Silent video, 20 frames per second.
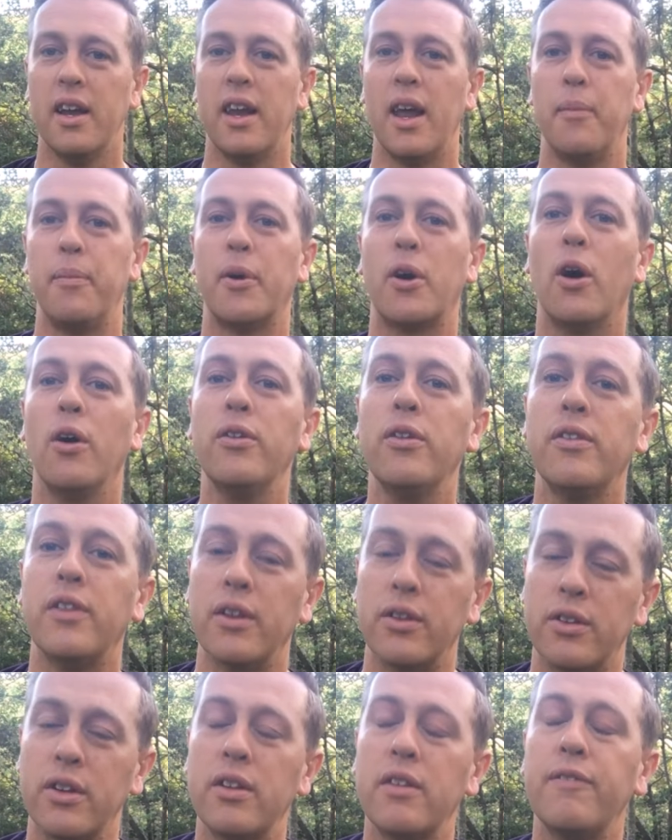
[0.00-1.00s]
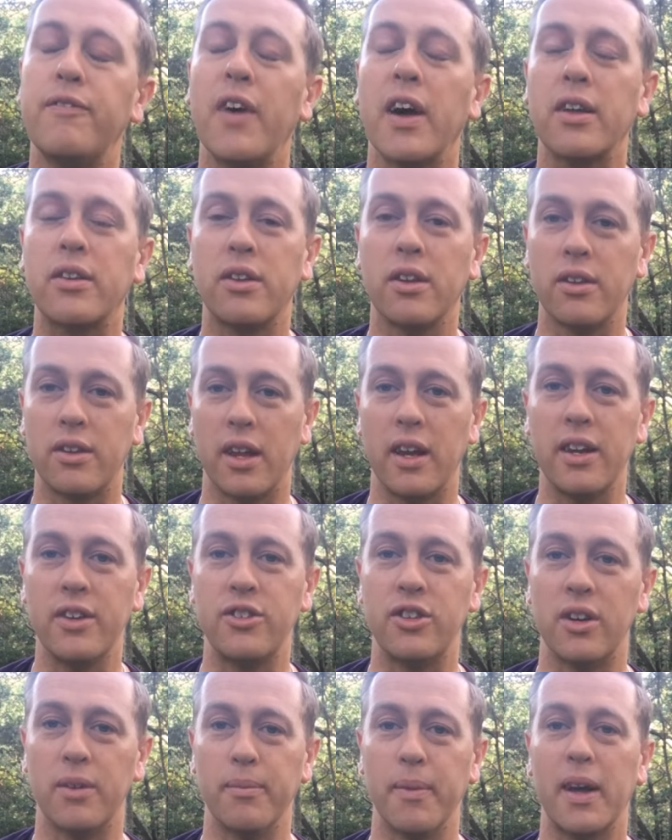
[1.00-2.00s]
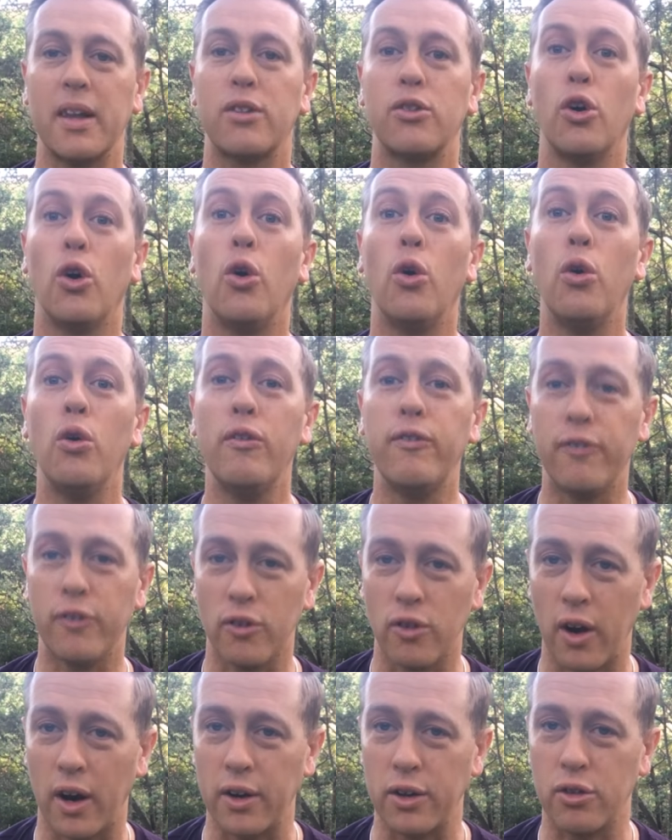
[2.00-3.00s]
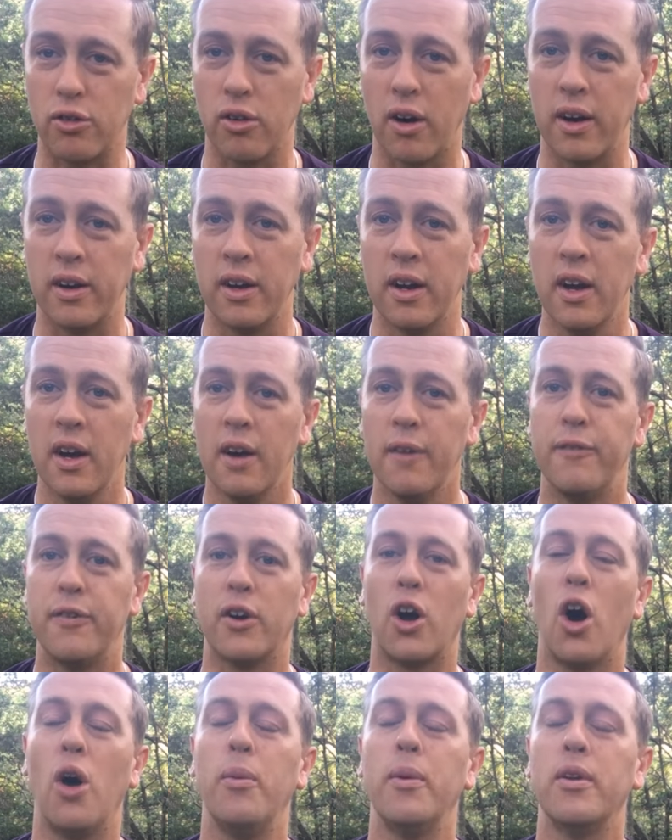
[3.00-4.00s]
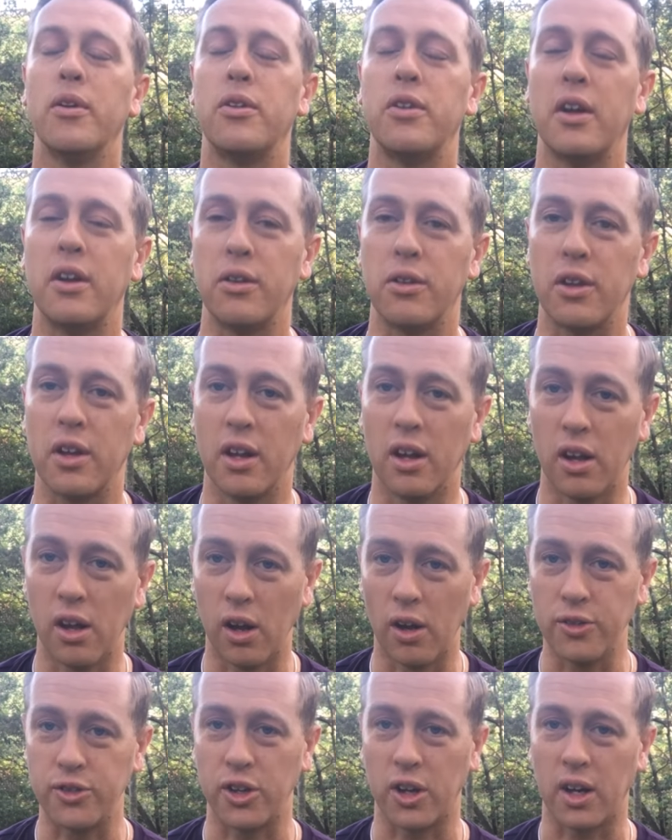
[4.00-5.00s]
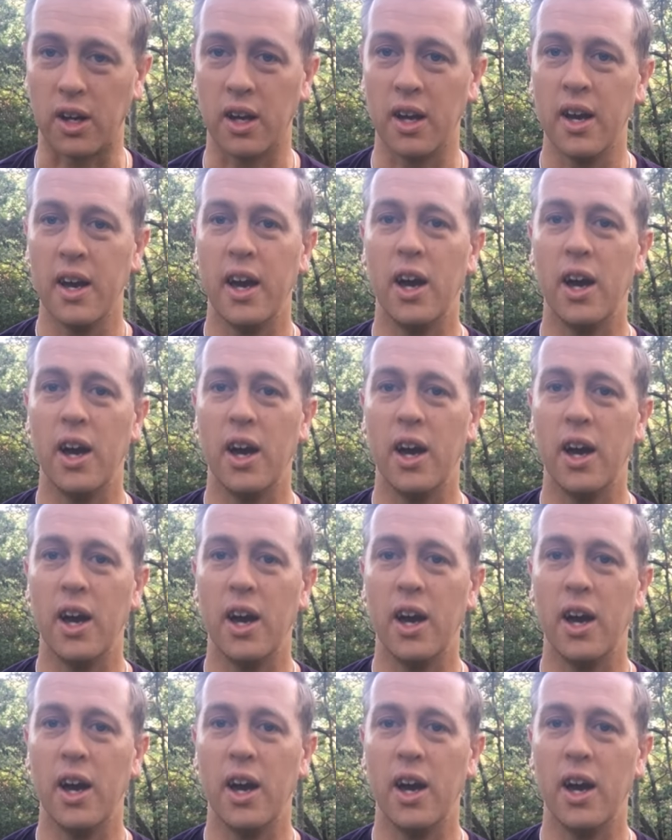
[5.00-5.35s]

Now because of this, this affects its energy and makes all fluorites great for common sense and logic.